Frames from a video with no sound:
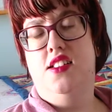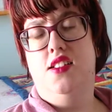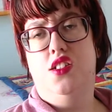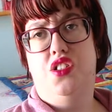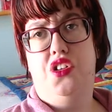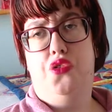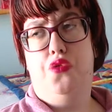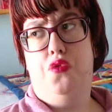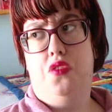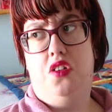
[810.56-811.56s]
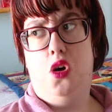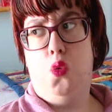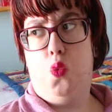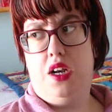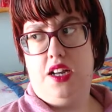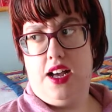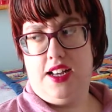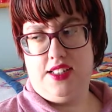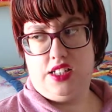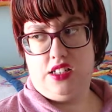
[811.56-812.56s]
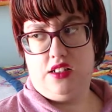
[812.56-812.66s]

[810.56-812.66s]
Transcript: So no one has